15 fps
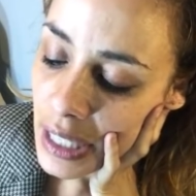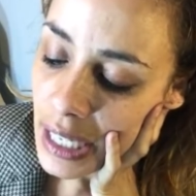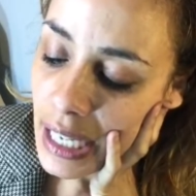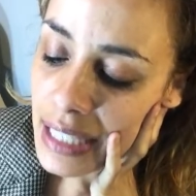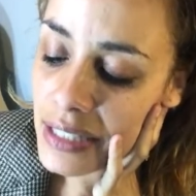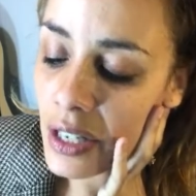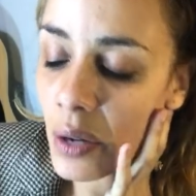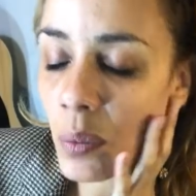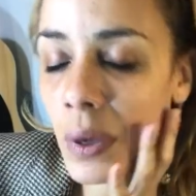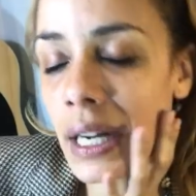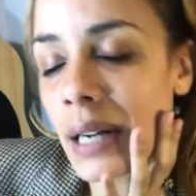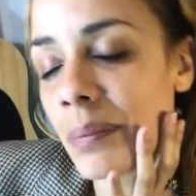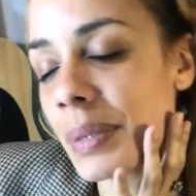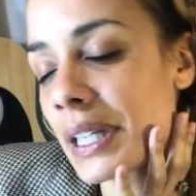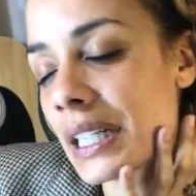It's what
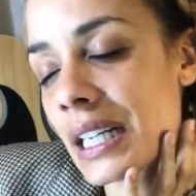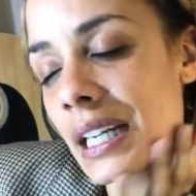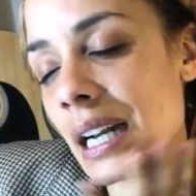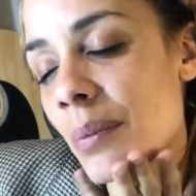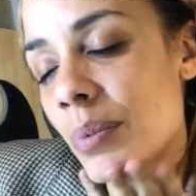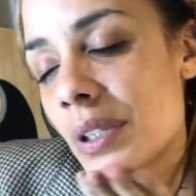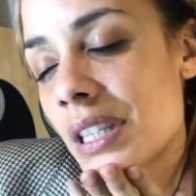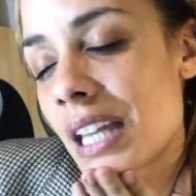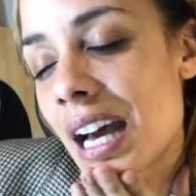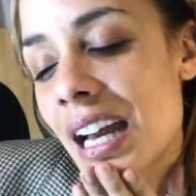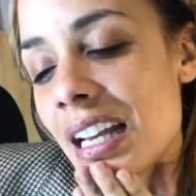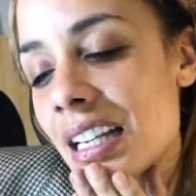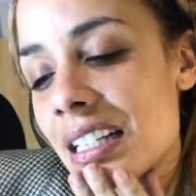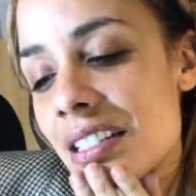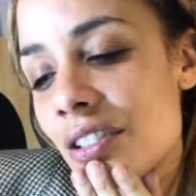I'm picking up with
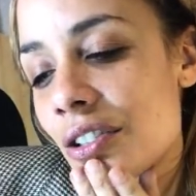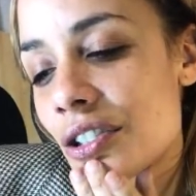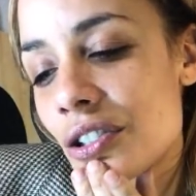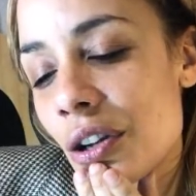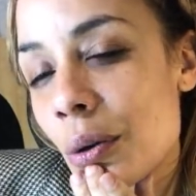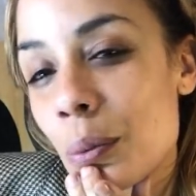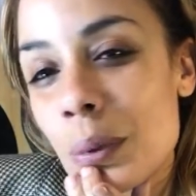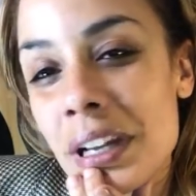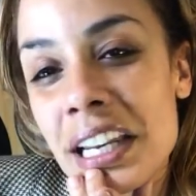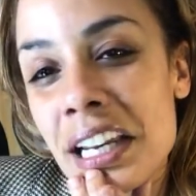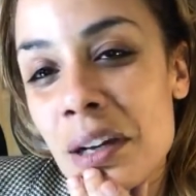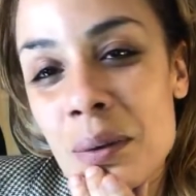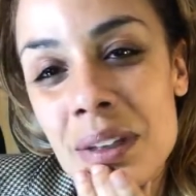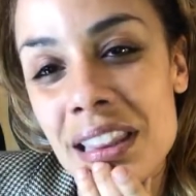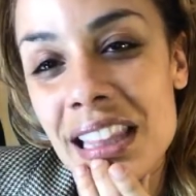that is there's no
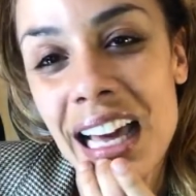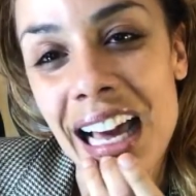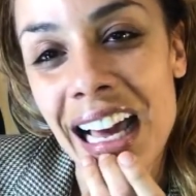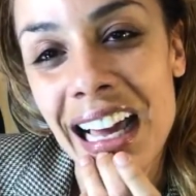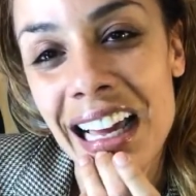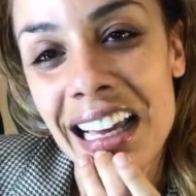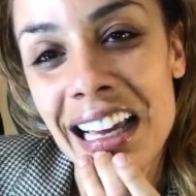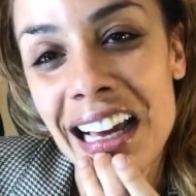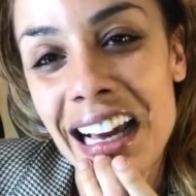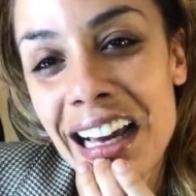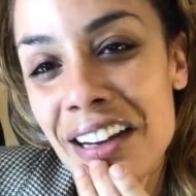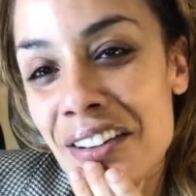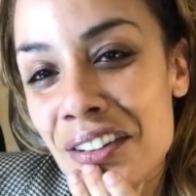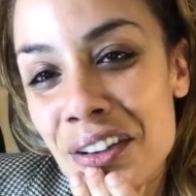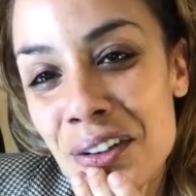winning with that. I
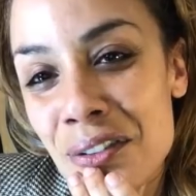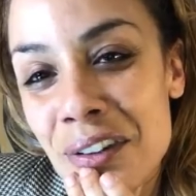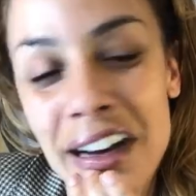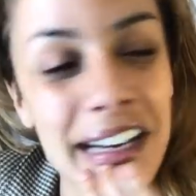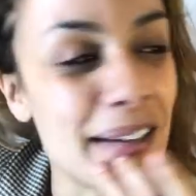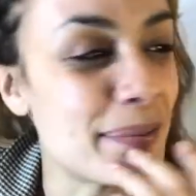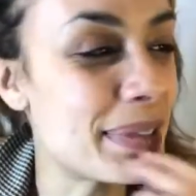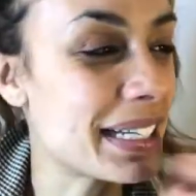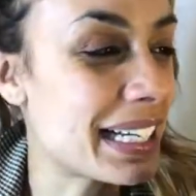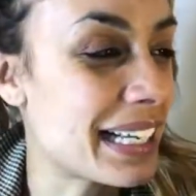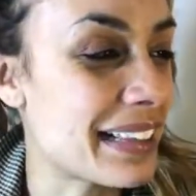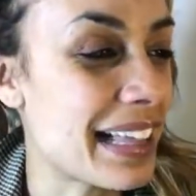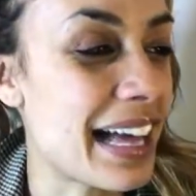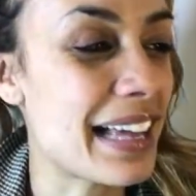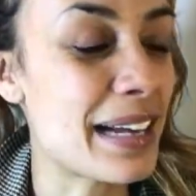don't know why I'm picking
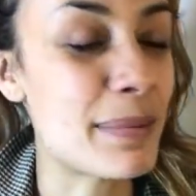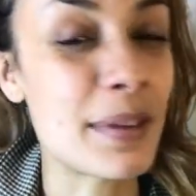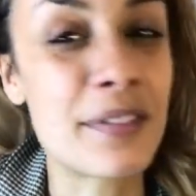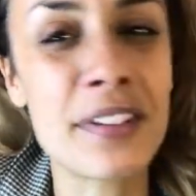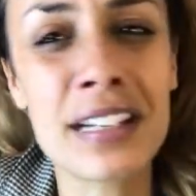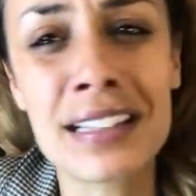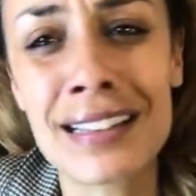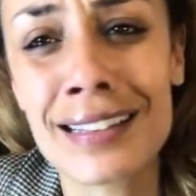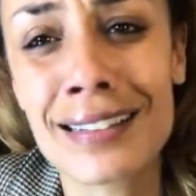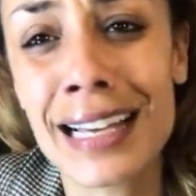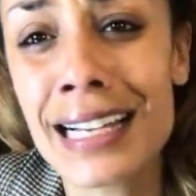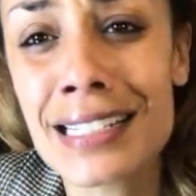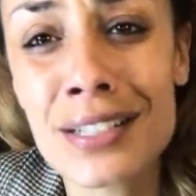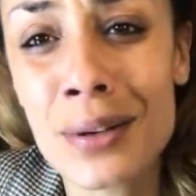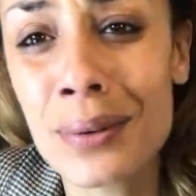that up. I feel like the
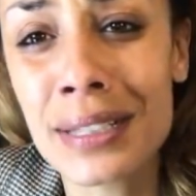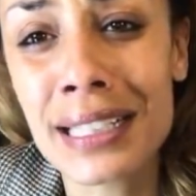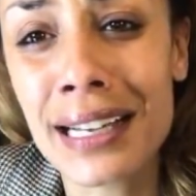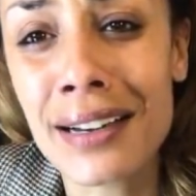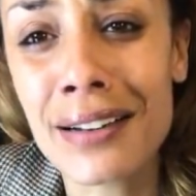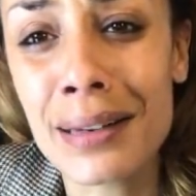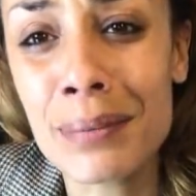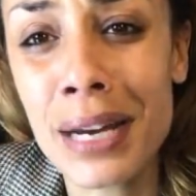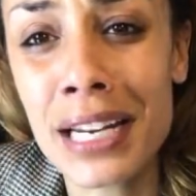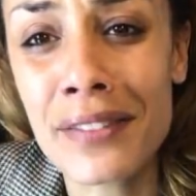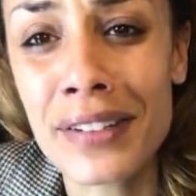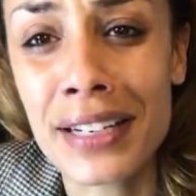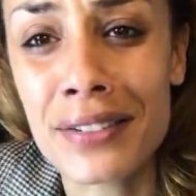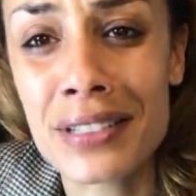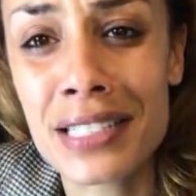light's going down. I'm not
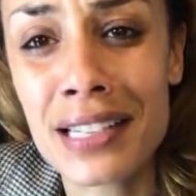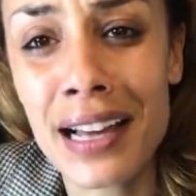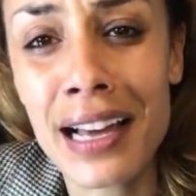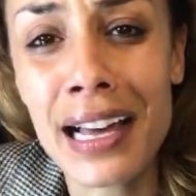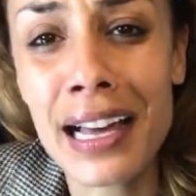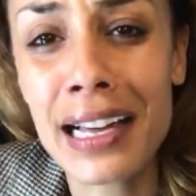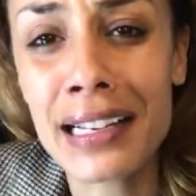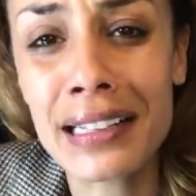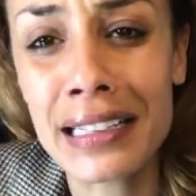even outside.